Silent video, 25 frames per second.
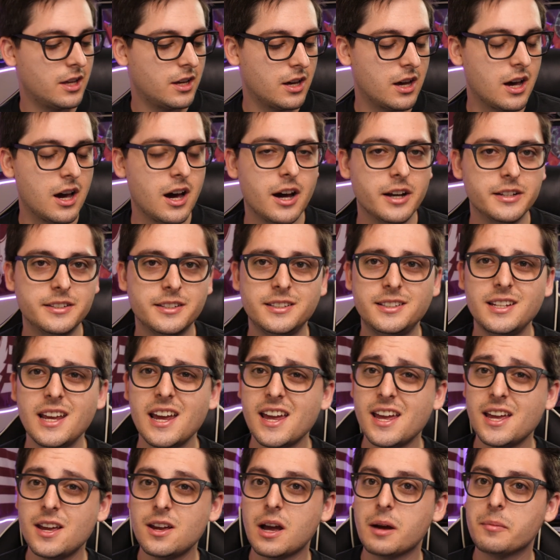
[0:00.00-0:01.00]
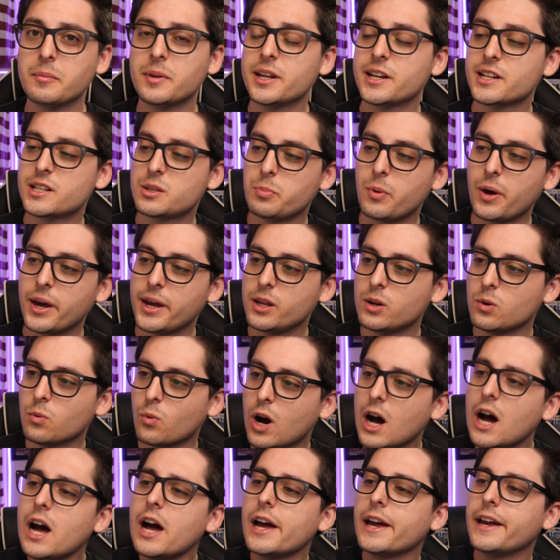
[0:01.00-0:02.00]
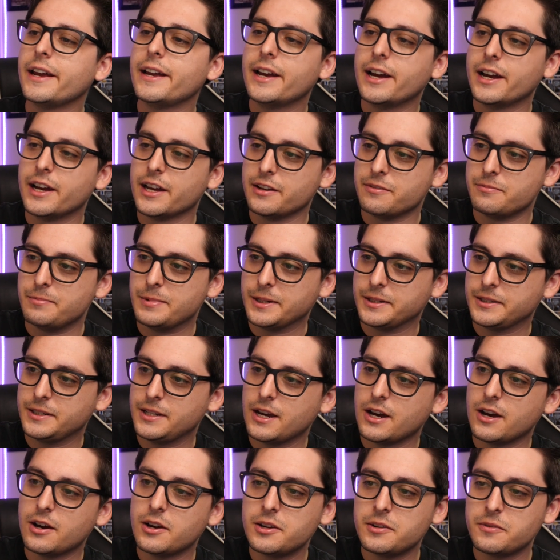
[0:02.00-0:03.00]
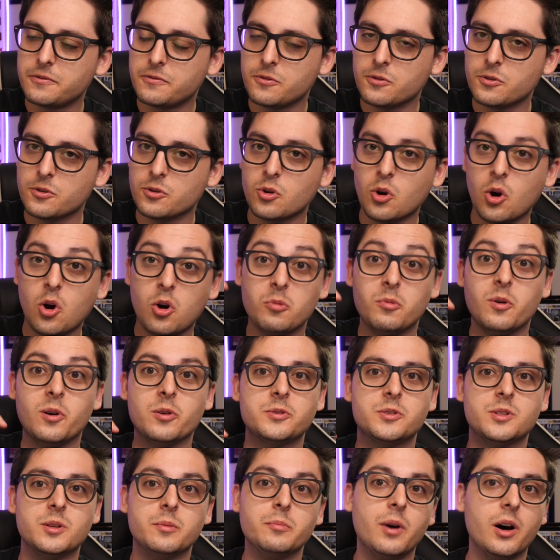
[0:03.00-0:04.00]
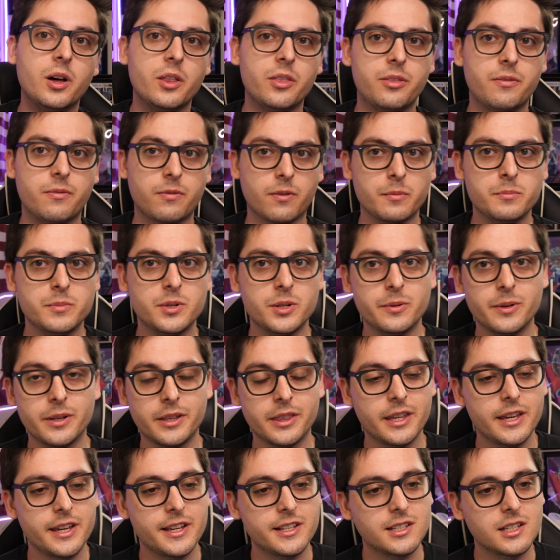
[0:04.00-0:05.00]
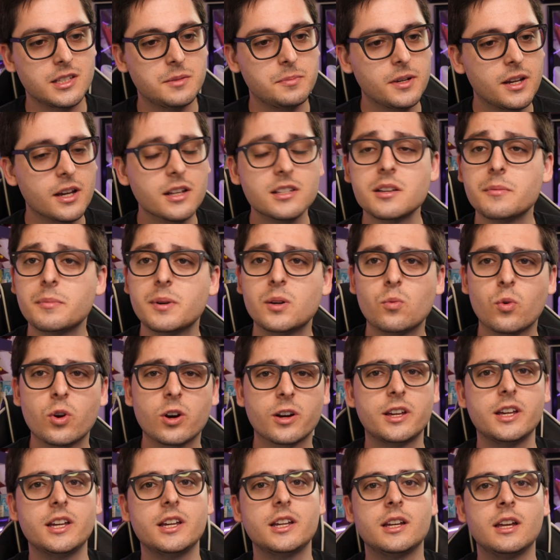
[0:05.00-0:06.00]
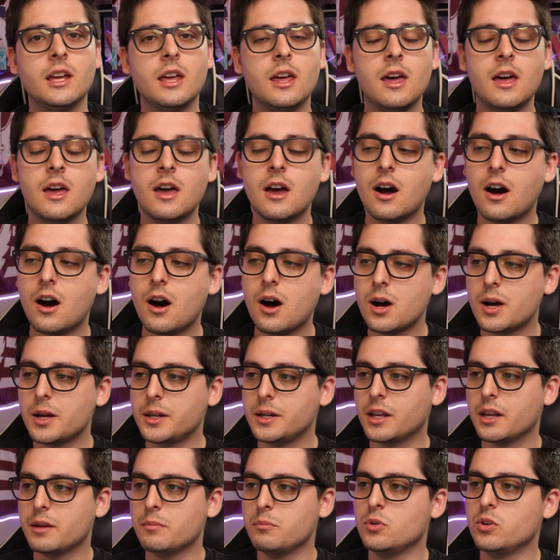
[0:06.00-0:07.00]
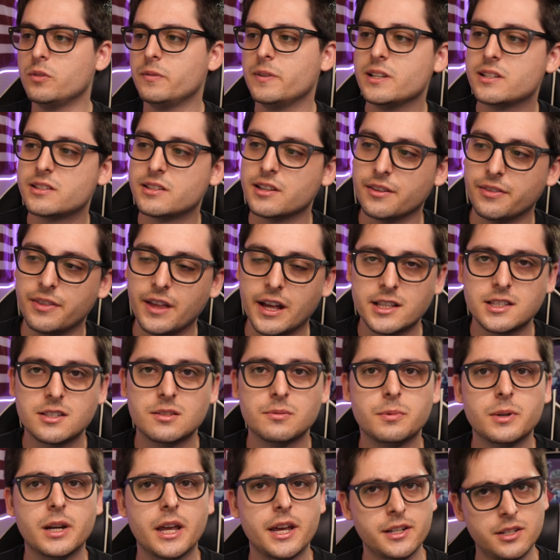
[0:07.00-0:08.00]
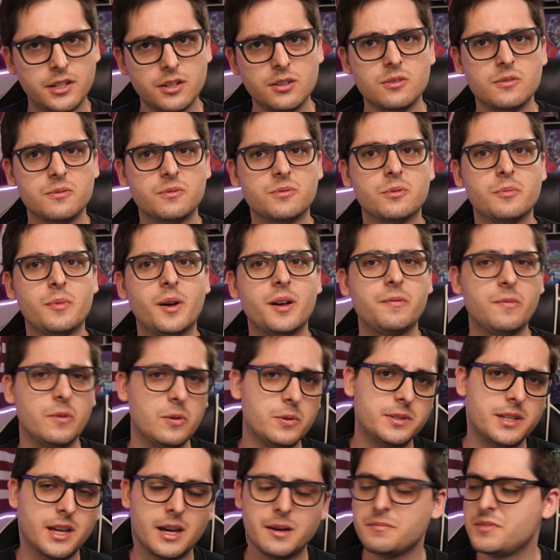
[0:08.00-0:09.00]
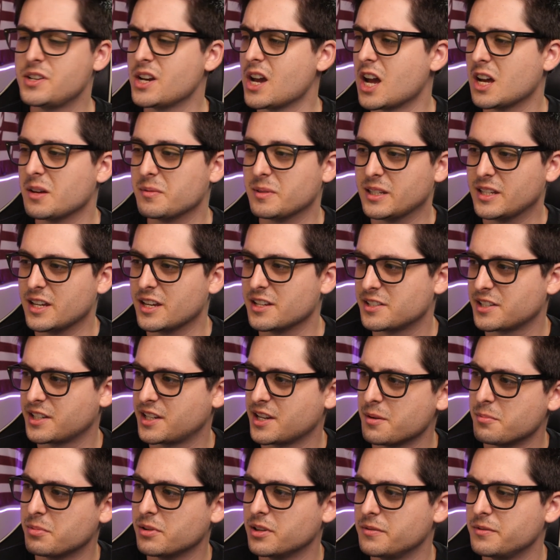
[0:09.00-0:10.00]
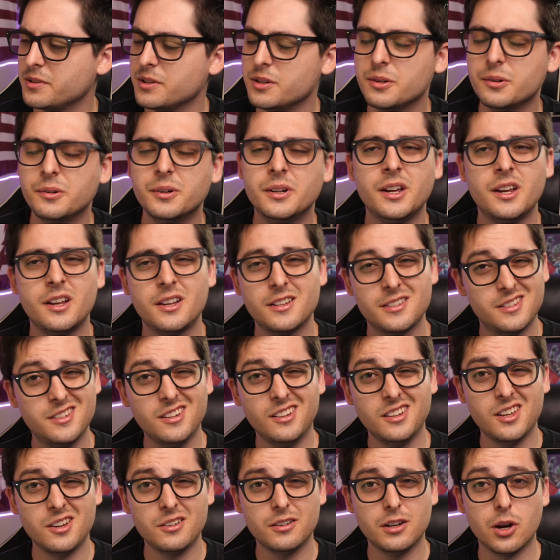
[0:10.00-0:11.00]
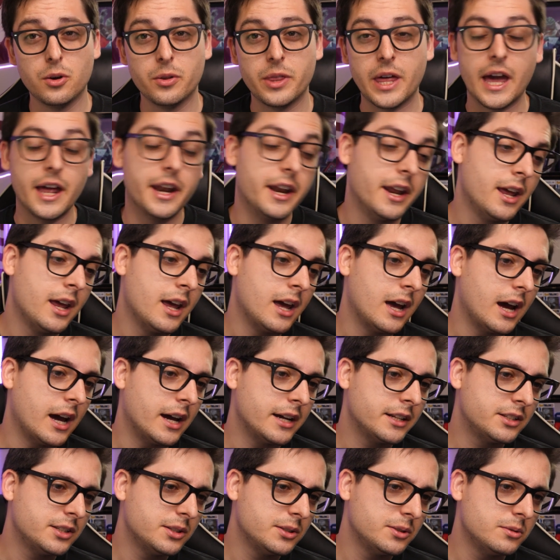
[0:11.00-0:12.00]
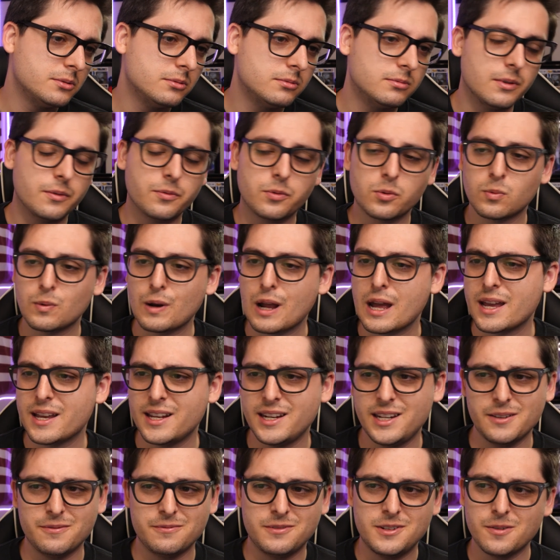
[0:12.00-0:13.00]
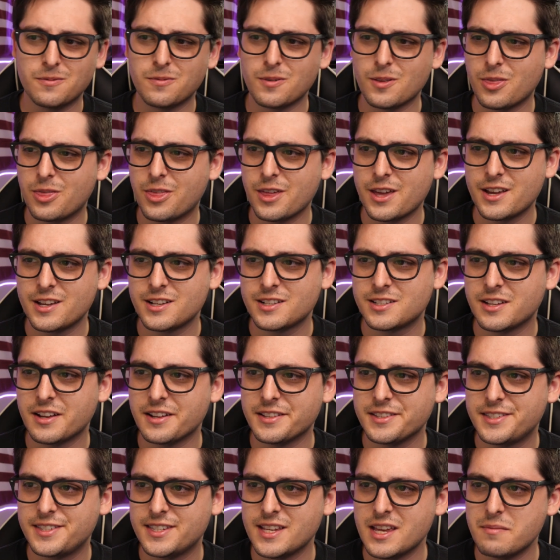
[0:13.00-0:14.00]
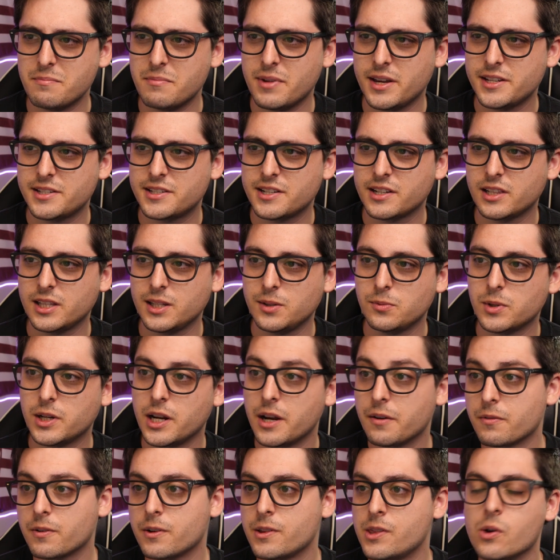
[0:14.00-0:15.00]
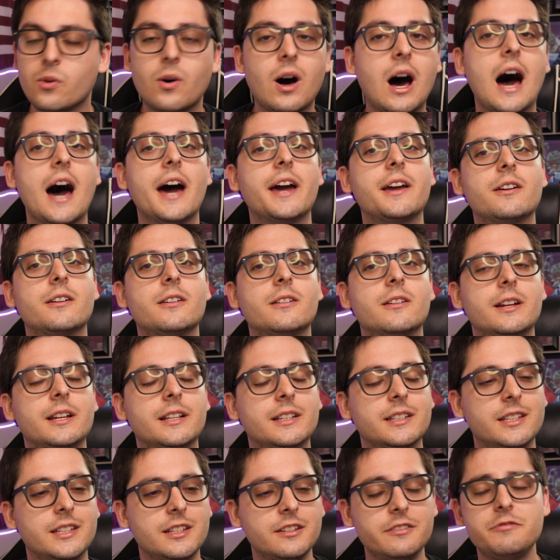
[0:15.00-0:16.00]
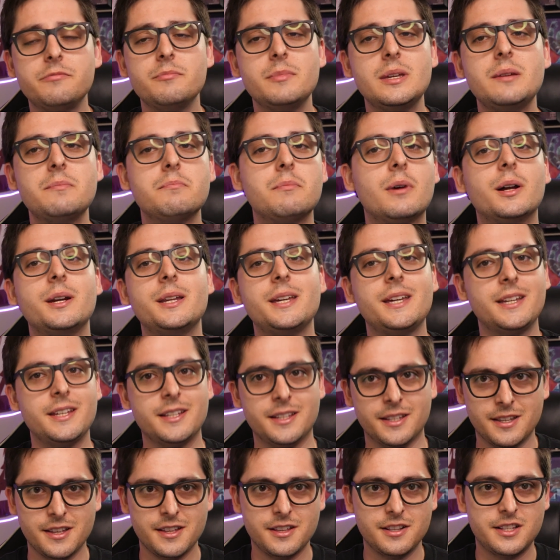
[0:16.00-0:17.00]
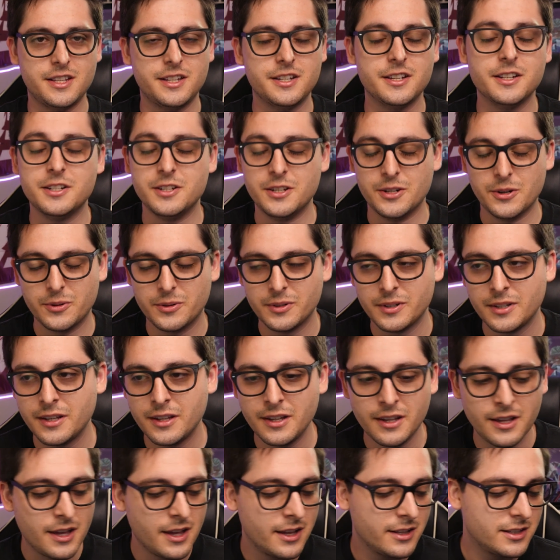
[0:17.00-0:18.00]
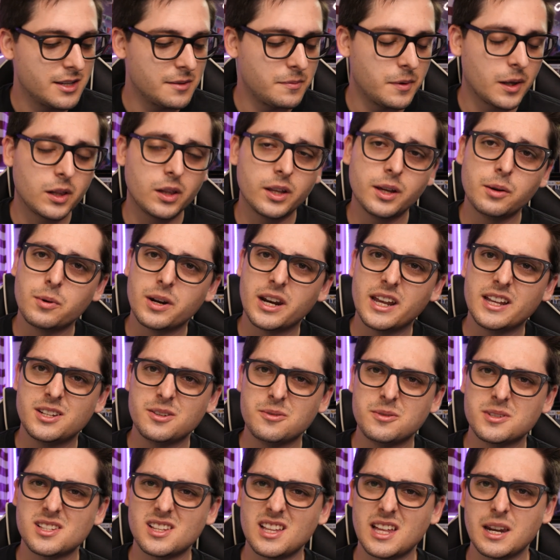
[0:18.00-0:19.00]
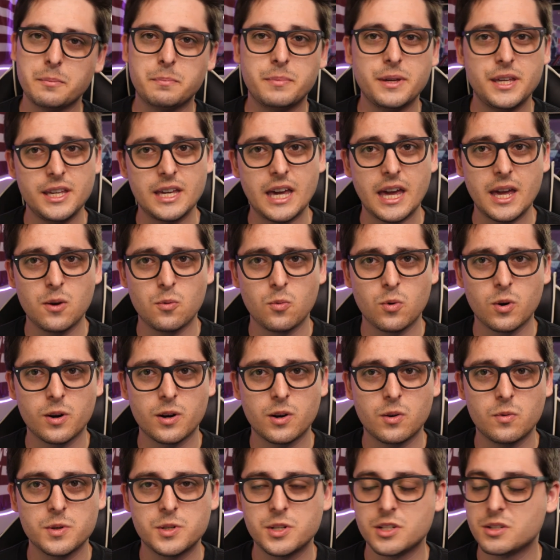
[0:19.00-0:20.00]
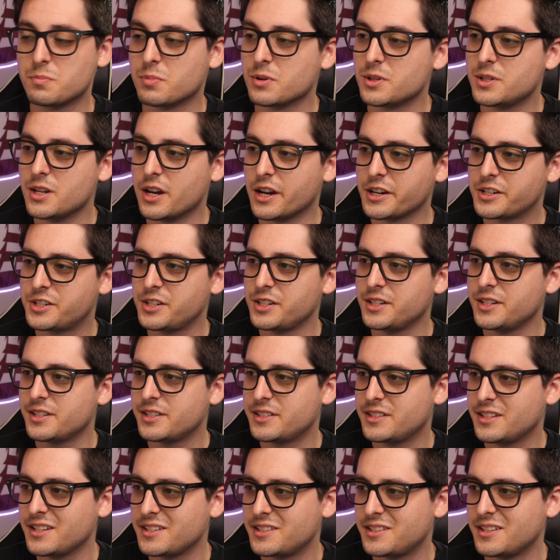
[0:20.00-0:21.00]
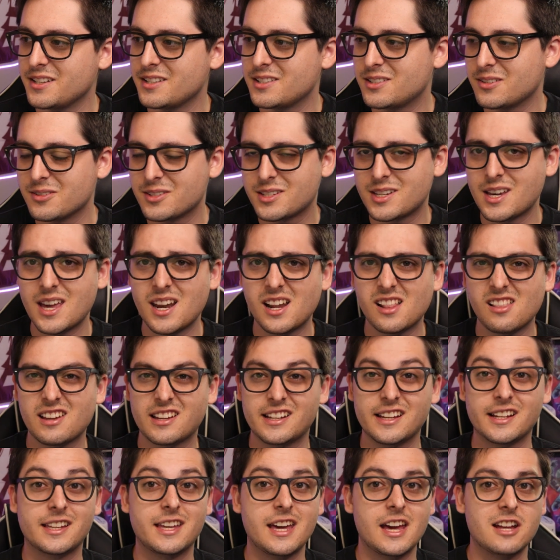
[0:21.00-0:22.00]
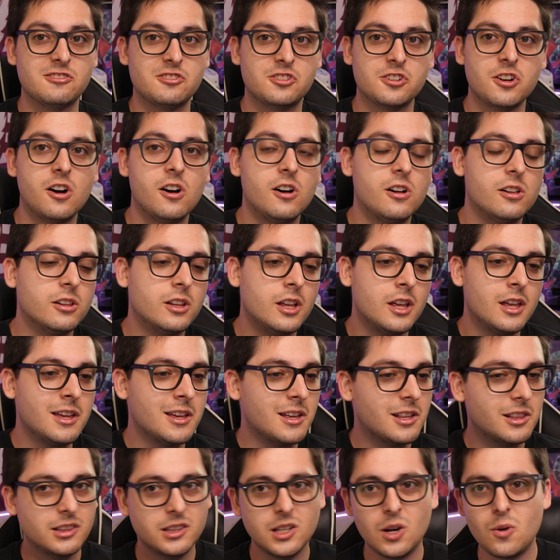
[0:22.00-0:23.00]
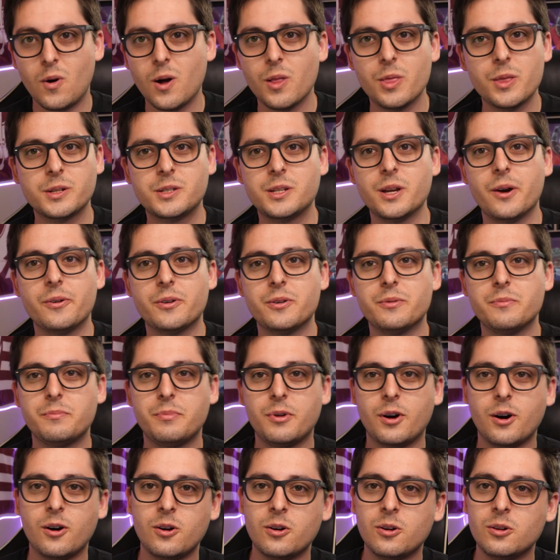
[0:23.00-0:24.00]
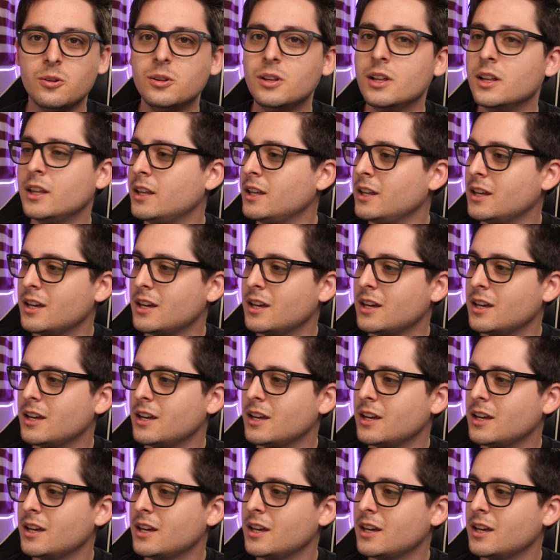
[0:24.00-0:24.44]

Today I'm going to explain why I have been gone for almost a month from doing these. It's because I've been working on a movie set. That's what I do for my full-time job, in case a couple of you still don't know that. I do a variety of different things on set, basically whatever they'll hire and give me money to do. Typically what I do is a lot of PA work, which is production assistant, so it's kind of like a catch-all, low on the totem pole,